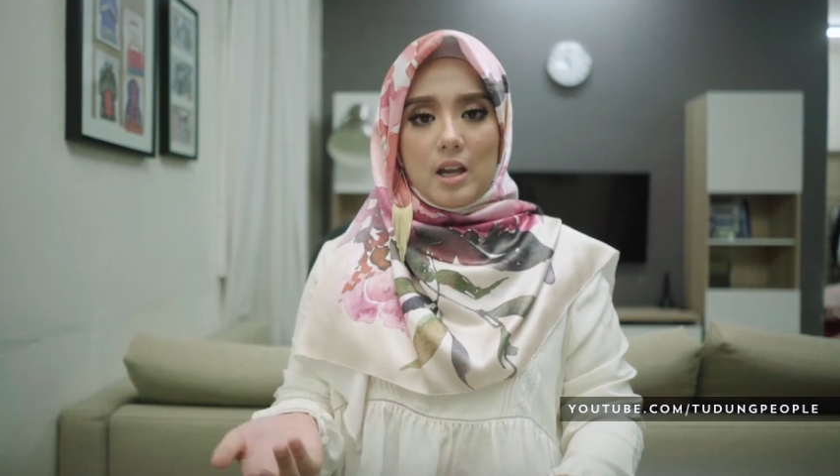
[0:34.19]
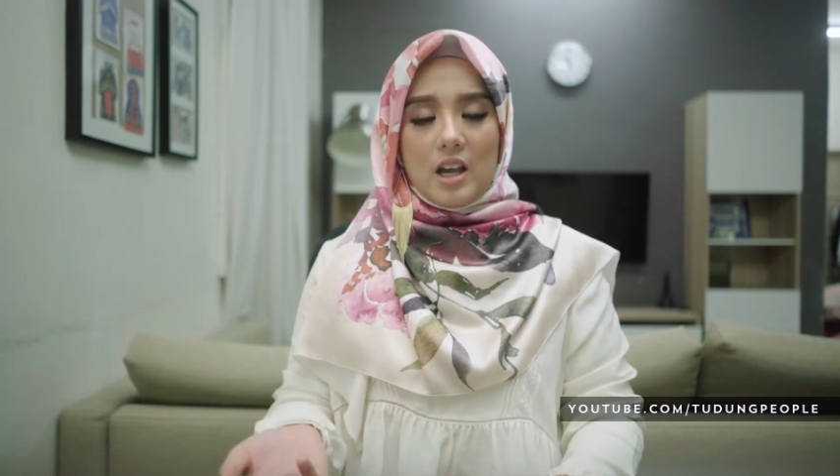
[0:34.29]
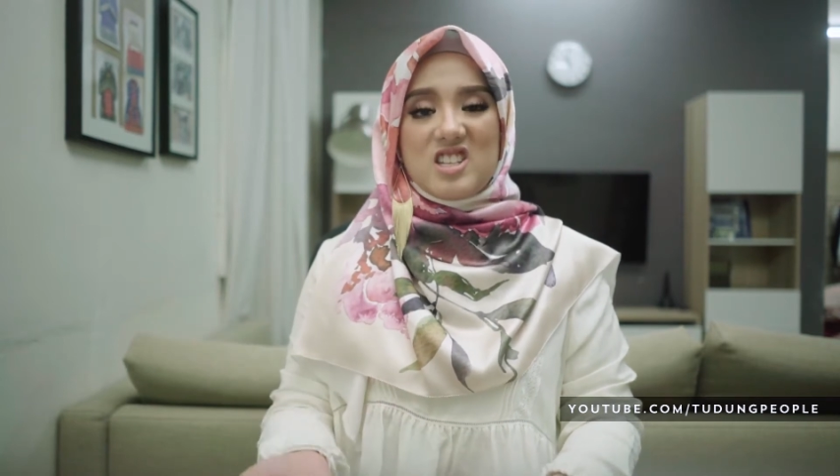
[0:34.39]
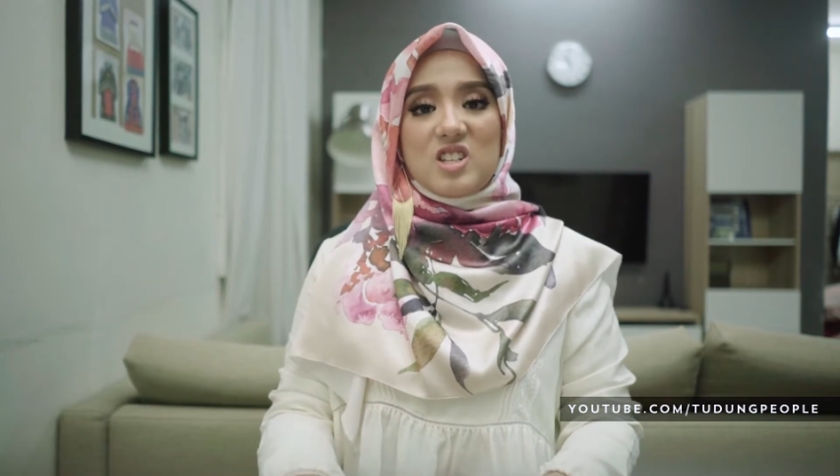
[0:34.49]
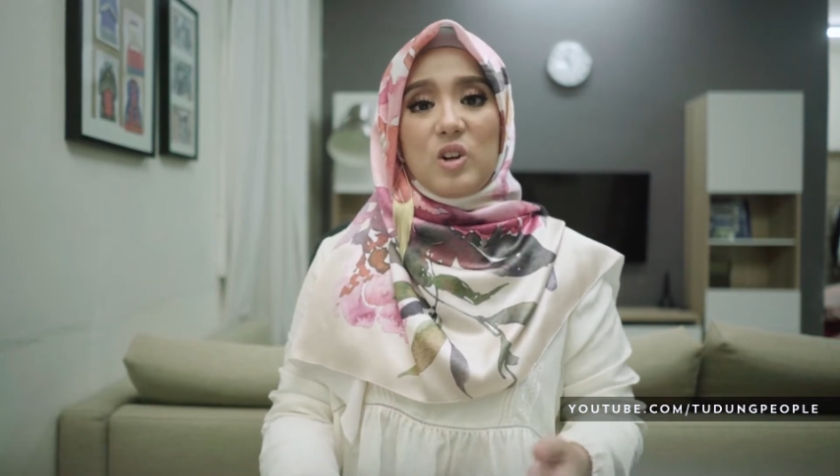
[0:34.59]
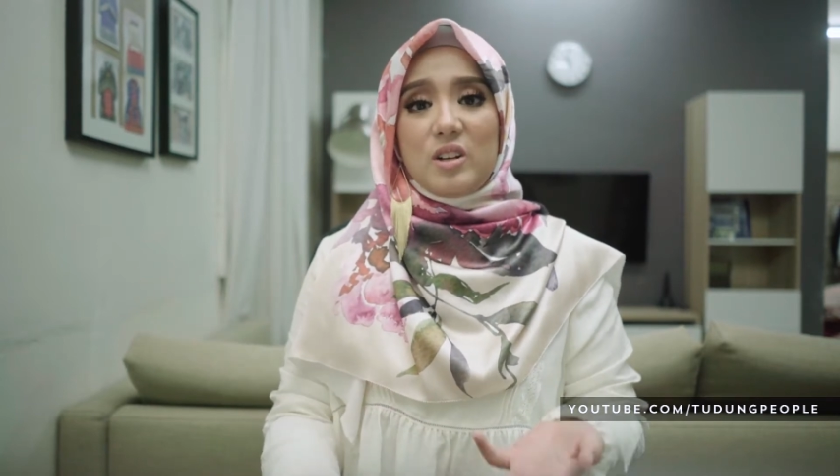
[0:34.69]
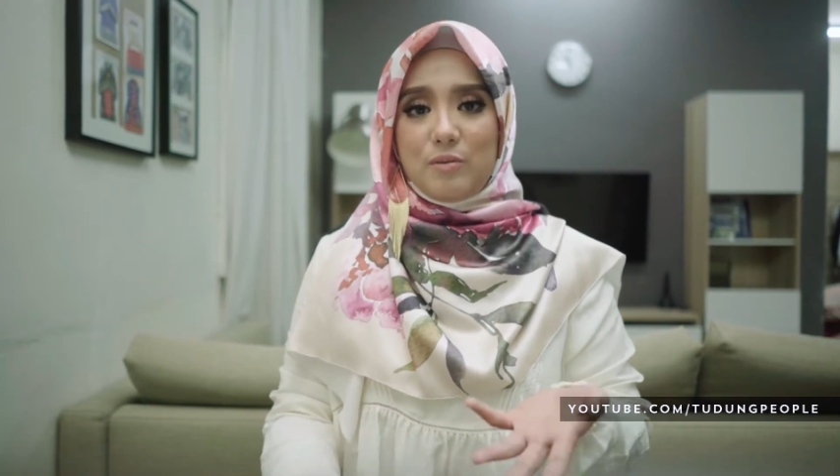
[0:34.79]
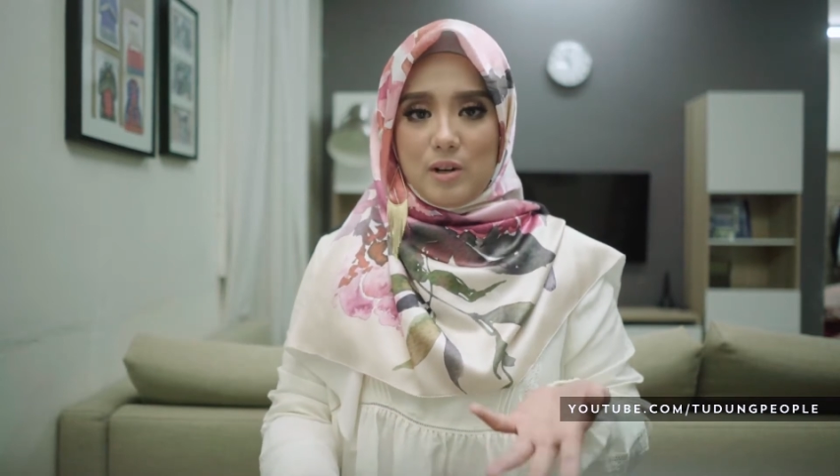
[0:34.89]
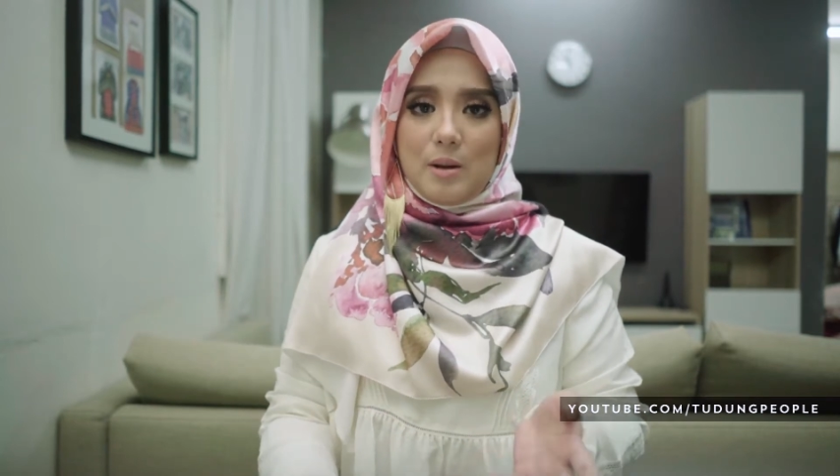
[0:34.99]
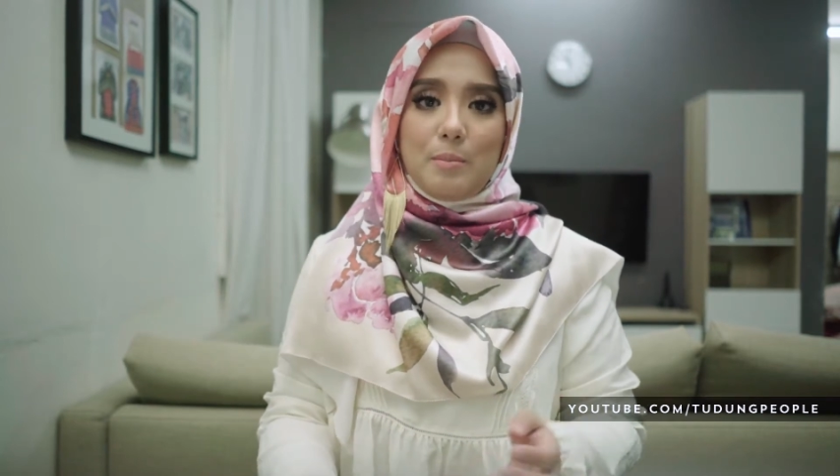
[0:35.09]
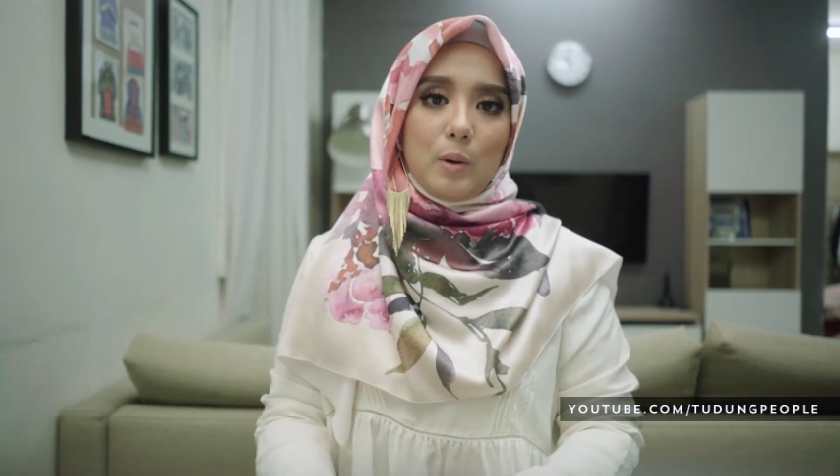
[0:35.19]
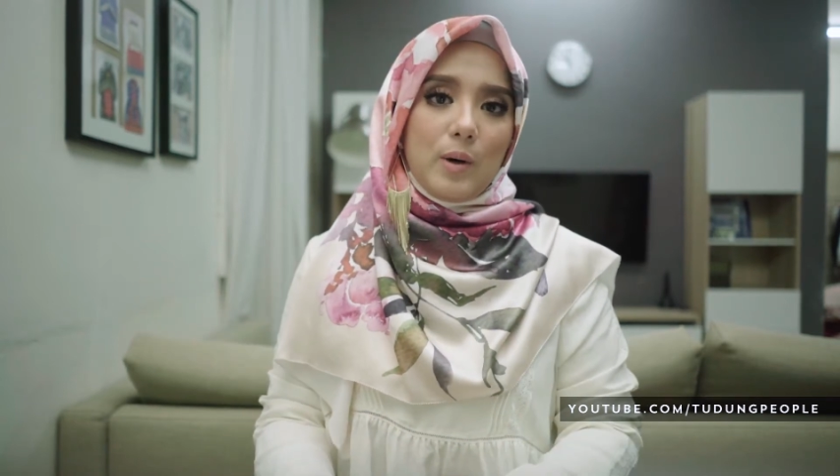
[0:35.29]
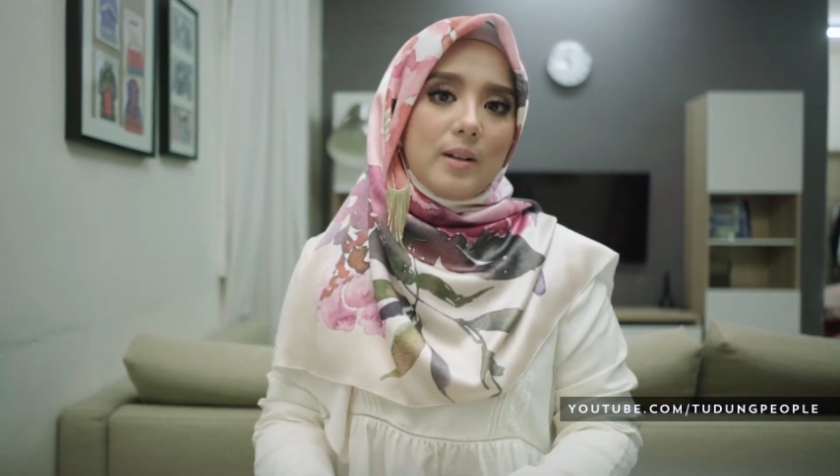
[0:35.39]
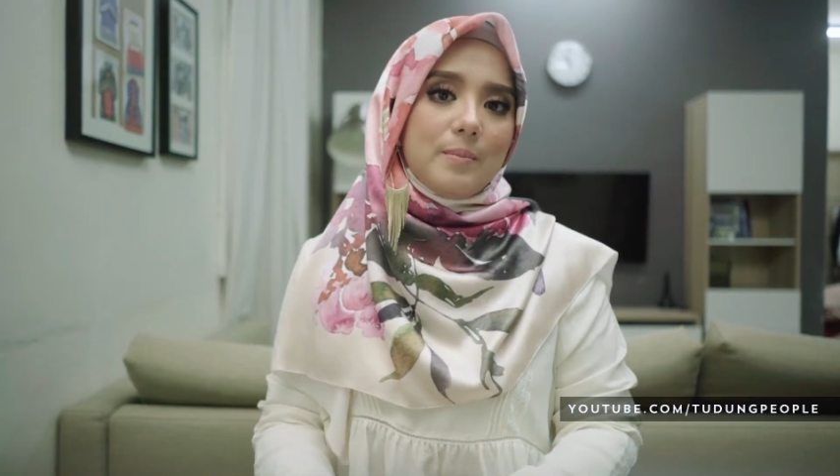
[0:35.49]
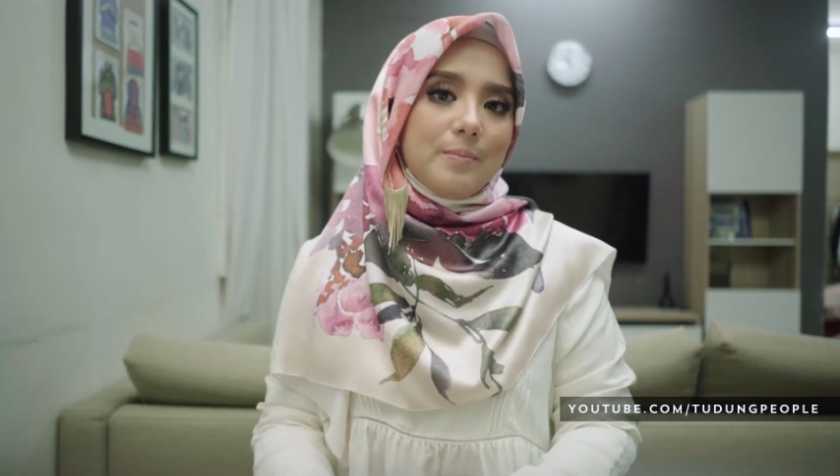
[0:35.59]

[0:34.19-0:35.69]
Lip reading: you can just call it freaking bawal.